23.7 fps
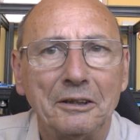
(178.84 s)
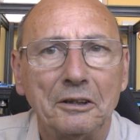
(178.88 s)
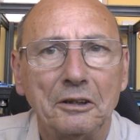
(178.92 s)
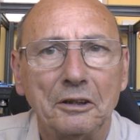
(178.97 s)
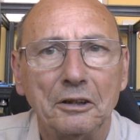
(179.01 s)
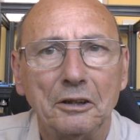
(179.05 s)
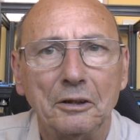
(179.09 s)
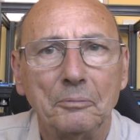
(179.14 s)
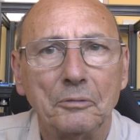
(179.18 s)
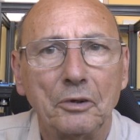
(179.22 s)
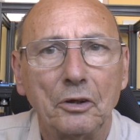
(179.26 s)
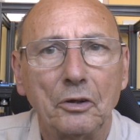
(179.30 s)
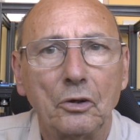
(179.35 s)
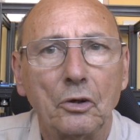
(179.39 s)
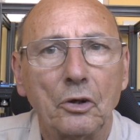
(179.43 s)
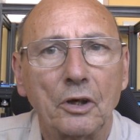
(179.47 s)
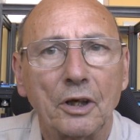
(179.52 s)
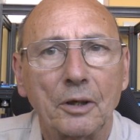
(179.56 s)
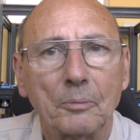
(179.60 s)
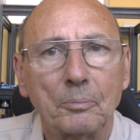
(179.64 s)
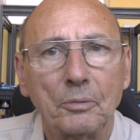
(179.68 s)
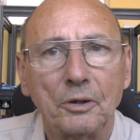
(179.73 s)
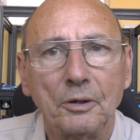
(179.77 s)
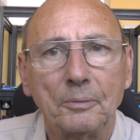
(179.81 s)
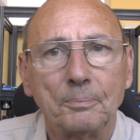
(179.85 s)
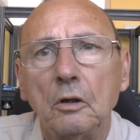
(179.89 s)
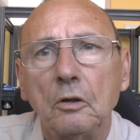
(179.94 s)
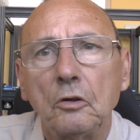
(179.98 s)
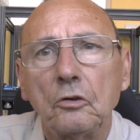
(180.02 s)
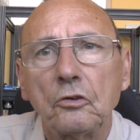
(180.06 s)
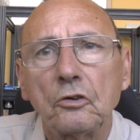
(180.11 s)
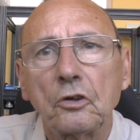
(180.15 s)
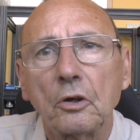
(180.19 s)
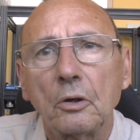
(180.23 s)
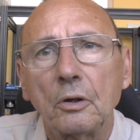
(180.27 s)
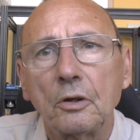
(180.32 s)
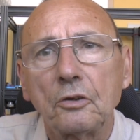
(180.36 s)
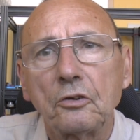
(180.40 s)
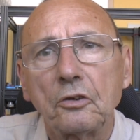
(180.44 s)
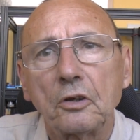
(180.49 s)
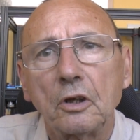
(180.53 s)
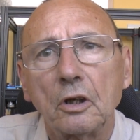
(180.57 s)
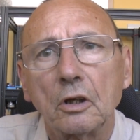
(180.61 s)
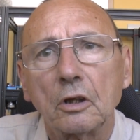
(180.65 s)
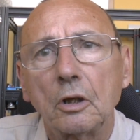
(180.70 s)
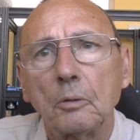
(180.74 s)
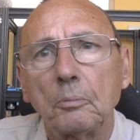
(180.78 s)
um, they're not happy. So I had
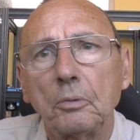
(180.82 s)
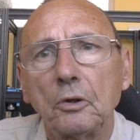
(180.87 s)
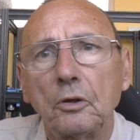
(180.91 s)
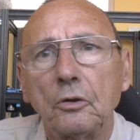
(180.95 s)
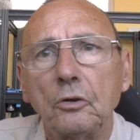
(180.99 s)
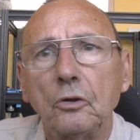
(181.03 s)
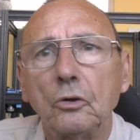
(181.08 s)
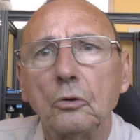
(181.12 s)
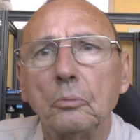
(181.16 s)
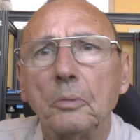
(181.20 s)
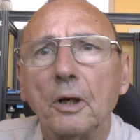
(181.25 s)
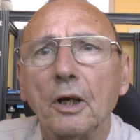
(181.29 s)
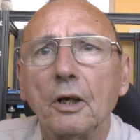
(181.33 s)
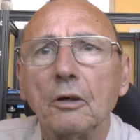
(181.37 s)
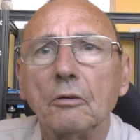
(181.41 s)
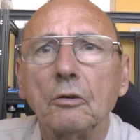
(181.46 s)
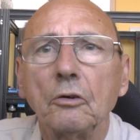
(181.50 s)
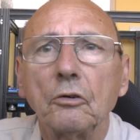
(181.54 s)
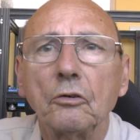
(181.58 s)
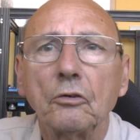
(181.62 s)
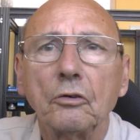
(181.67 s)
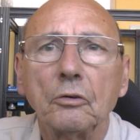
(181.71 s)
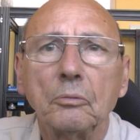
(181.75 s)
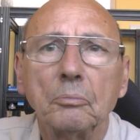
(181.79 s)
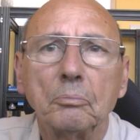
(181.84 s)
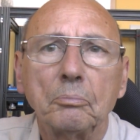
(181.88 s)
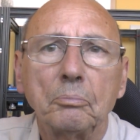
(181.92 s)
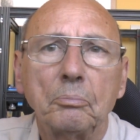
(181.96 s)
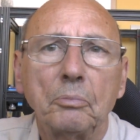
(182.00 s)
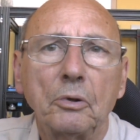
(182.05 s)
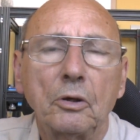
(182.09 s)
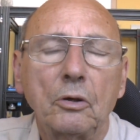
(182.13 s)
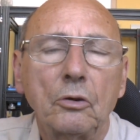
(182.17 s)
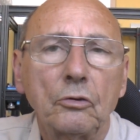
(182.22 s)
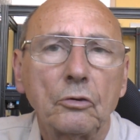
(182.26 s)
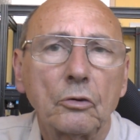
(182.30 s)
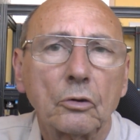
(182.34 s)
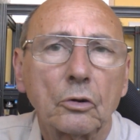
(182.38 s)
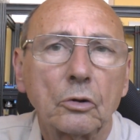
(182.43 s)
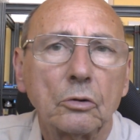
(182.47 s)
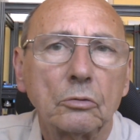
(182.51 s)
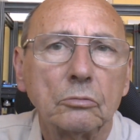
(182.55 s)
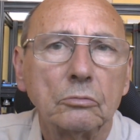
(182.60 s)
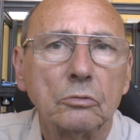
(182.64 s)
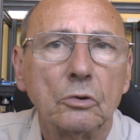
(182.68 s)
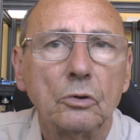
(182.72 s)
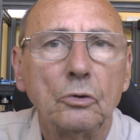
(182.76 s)
to get a couple of new batteries and because I've
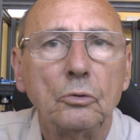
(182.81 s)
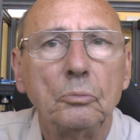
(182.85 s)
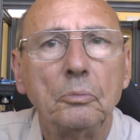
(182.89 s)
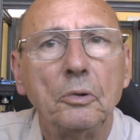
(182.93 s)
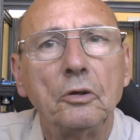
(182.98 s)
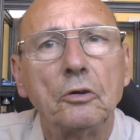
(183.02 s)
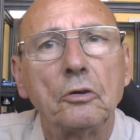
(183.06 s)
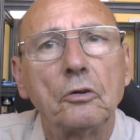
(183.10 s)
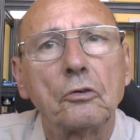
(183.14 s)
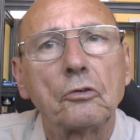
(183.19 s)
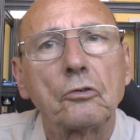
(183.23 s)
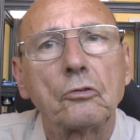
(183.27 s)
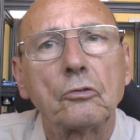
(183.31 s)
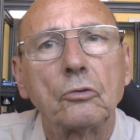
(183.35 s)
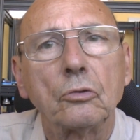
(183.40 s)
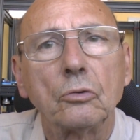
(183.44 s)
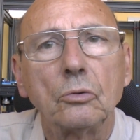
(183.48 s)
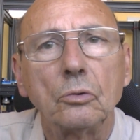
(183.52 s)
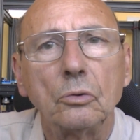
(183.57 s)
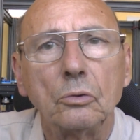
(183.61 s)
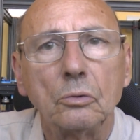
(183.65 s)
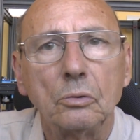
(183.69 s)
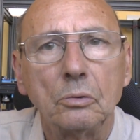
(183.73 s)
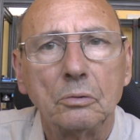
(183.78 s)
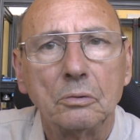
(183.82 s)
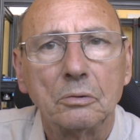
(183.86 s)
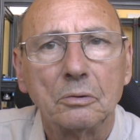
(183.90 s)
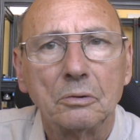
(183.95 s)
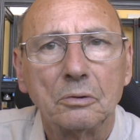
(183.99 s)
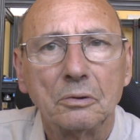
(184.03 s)
got room in this drawer,